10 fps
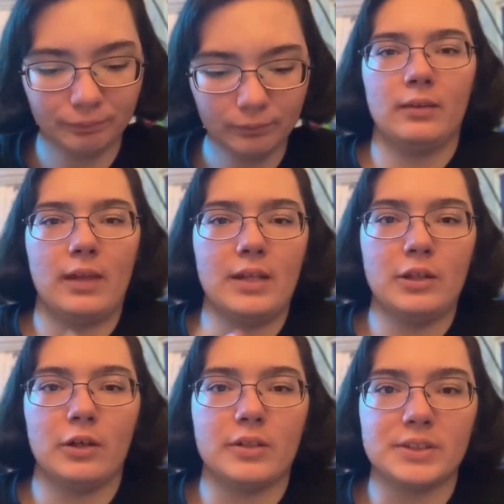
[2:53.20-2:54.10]
Then
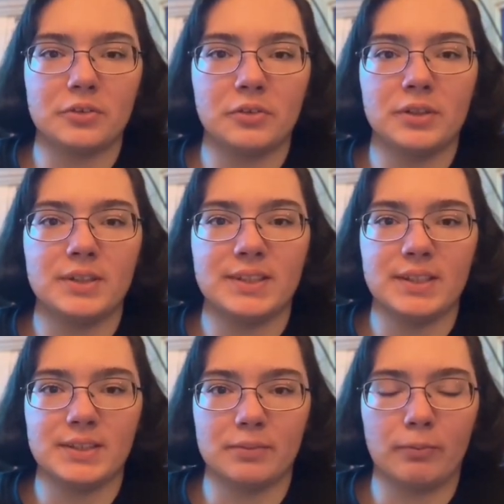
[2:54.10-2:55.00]
you're also going to
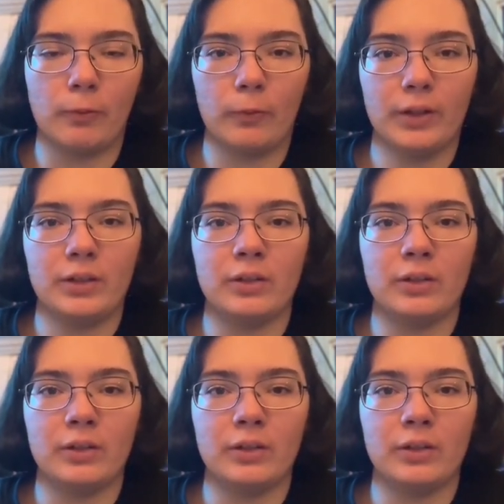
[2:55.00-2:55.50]
see Support.